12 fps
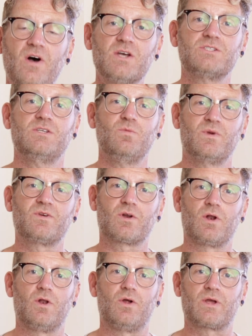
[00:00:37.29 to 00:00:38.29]
First thing we've got
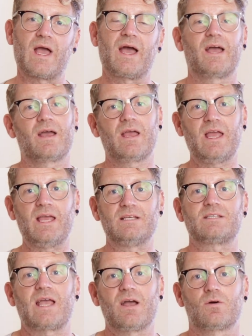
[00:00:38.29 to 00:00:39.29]
to look at
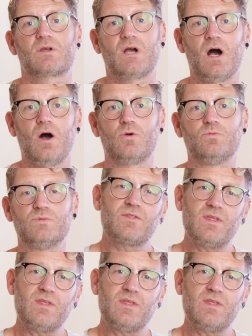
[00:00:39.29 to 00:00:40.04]
is our comb.